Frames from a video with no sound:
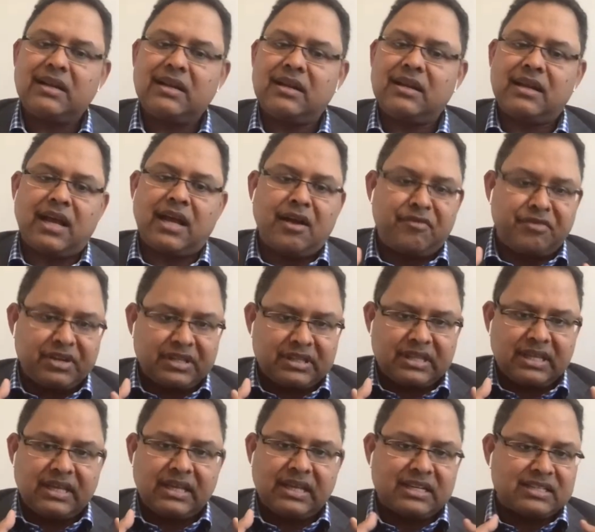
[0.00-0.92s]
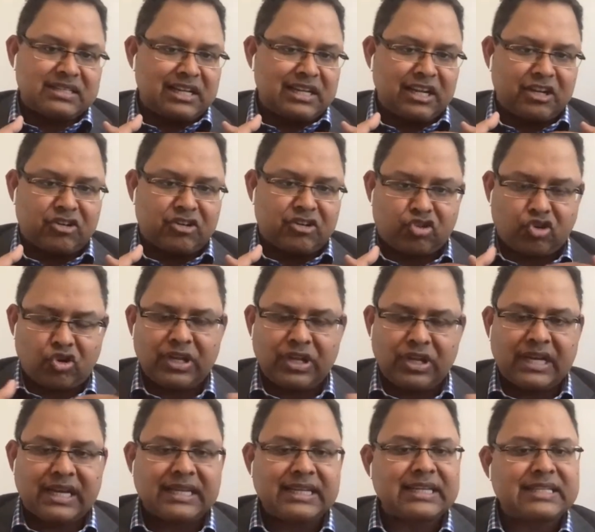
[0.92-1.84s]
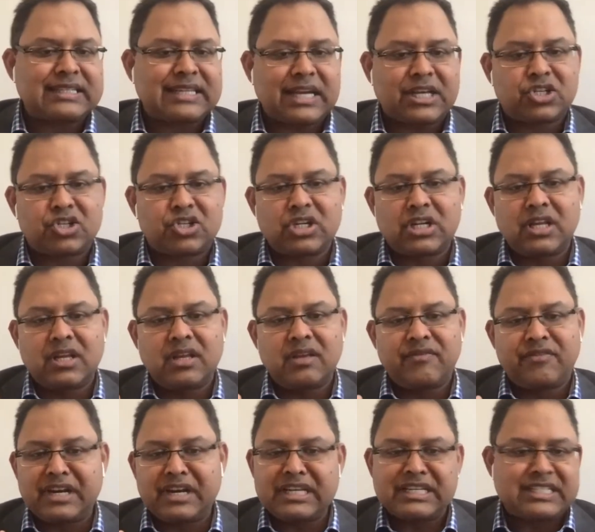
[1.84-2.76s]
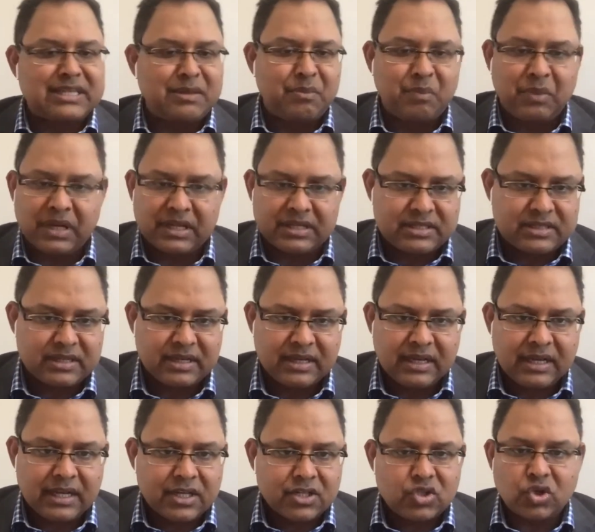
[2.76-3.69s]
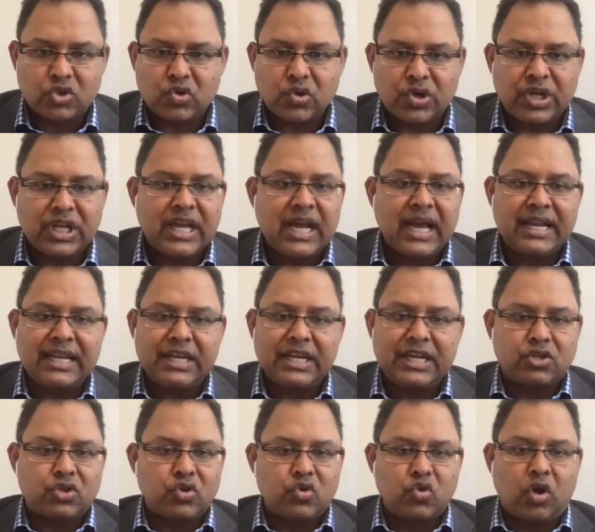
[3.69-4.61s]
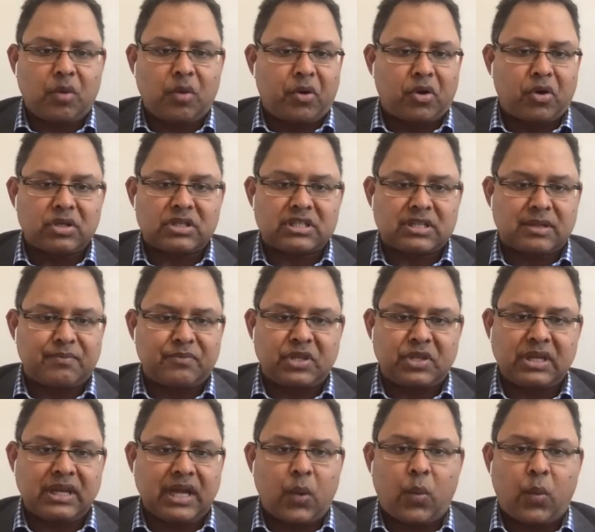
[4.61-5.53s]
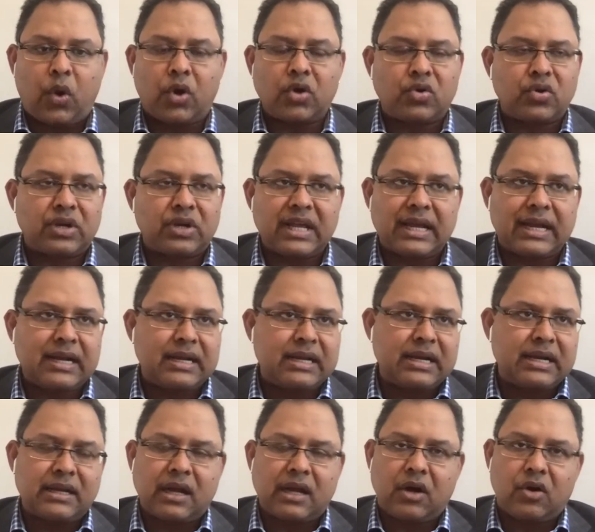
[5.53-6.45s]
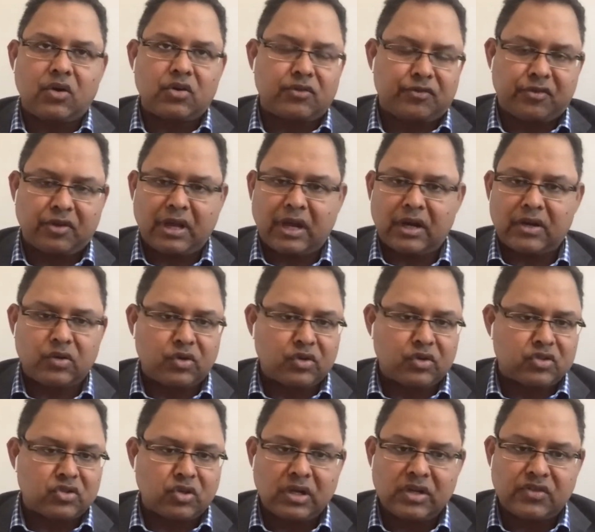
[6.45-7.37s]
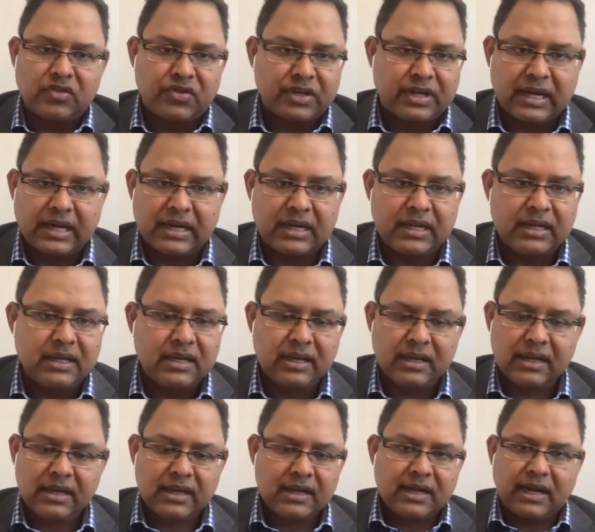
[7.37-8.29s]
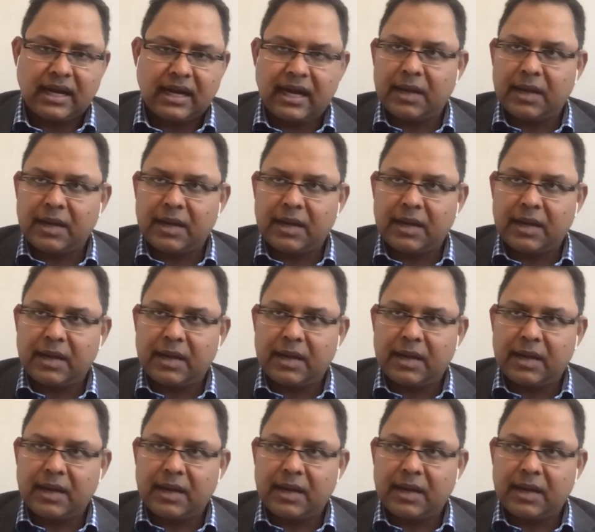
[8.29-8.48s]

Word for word: then everything is electronic and it's actually very seamless so yeah. today i need to know about something i want to take a data out for i don't know solitary kidney